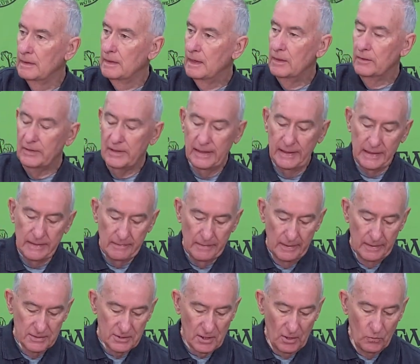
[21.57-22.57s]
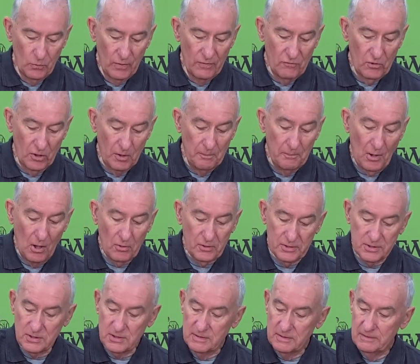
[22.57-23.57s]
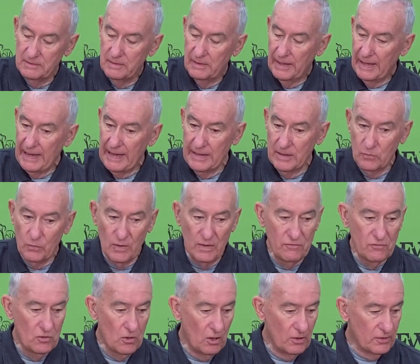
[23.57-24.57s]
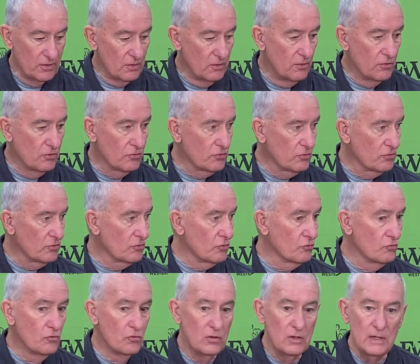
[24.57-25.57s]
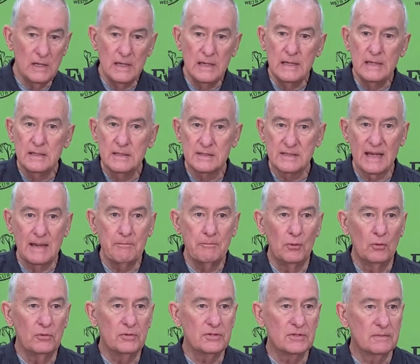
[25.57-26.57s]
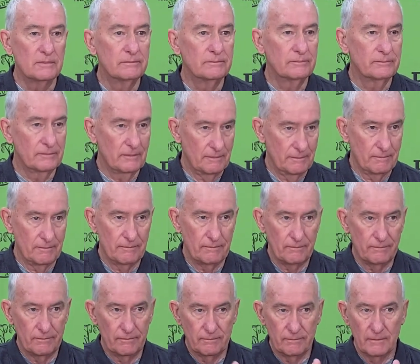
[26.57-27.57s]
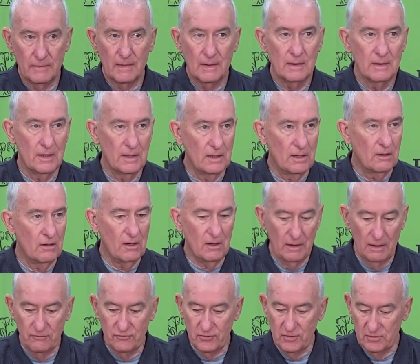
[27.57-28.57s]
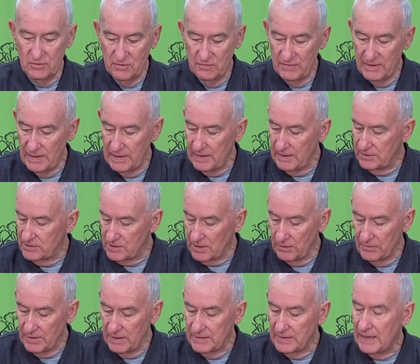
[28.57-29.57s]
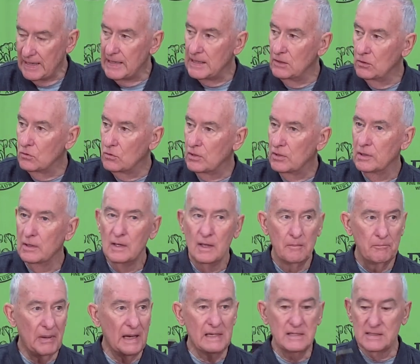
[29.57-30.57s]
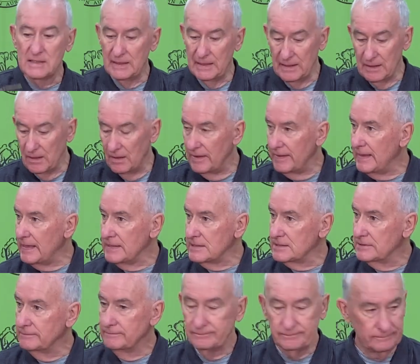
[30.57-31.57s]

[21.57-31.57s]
Okay, so we've got a box and we've got 3 samples that are in front of you there, so that they look basically like that.